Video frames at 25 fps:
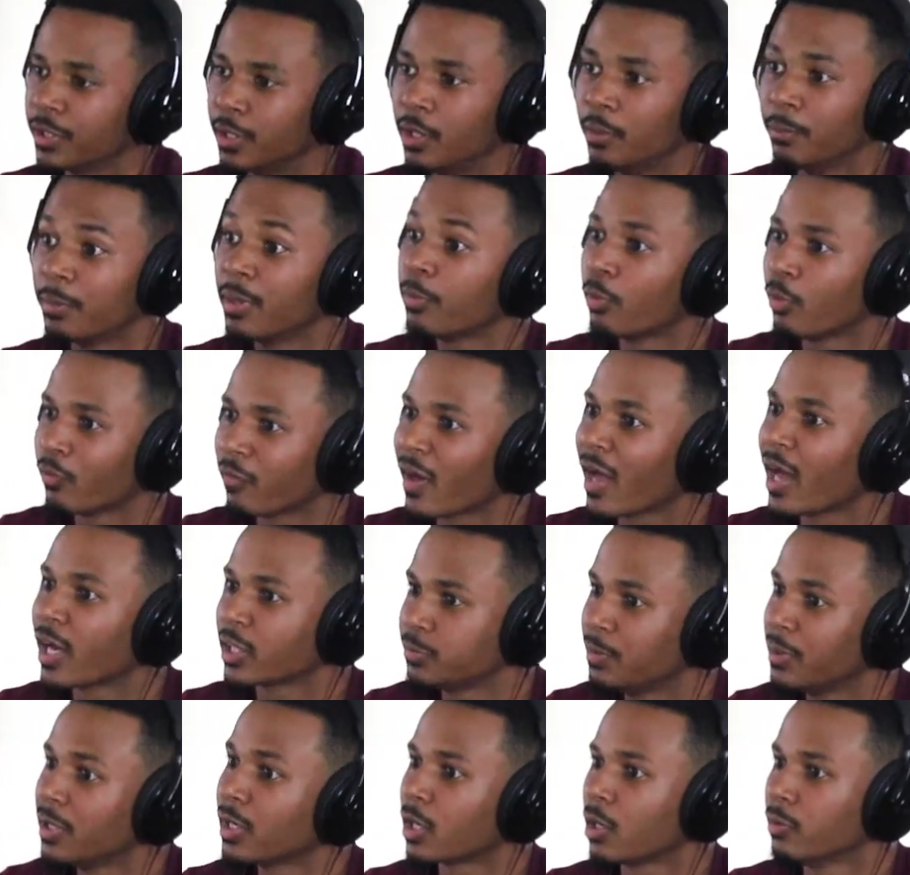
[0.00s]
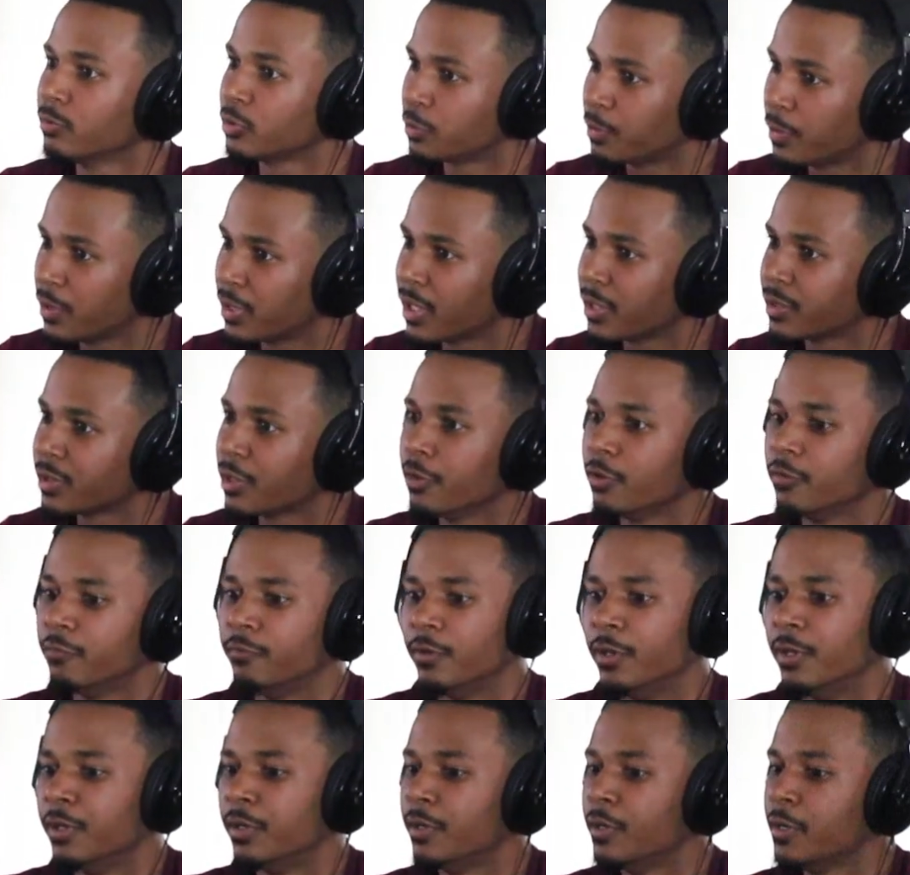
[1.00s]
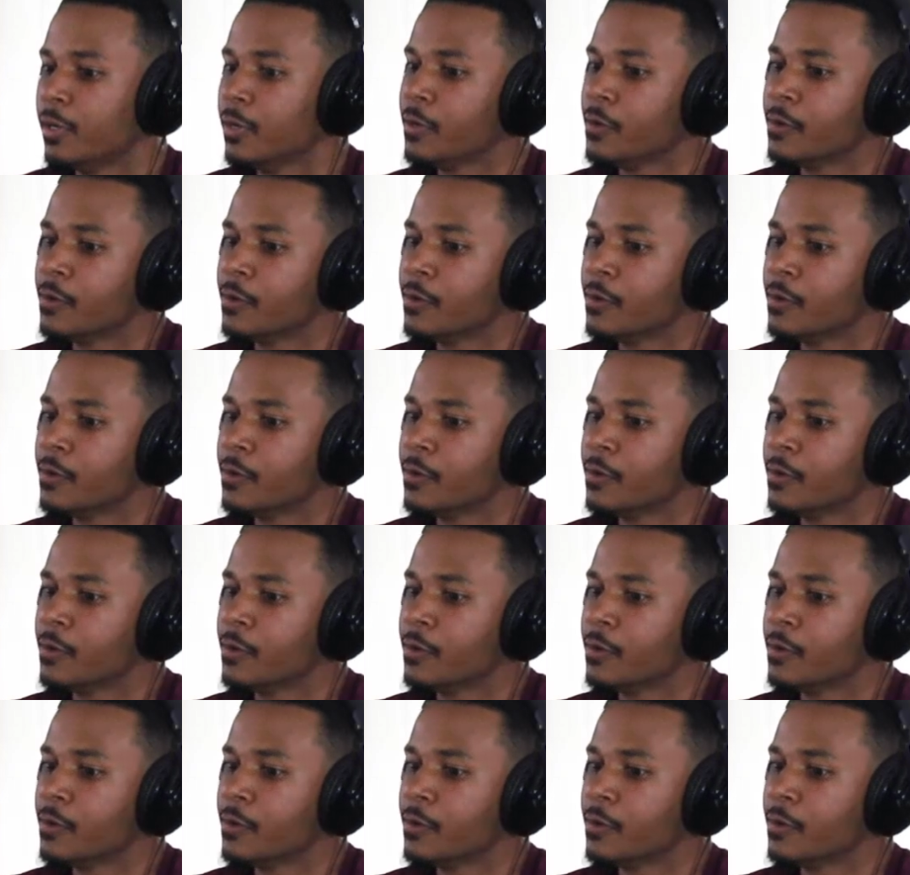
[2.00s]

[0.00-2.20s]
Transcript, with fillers: Um, people have asked me to come speak at their event.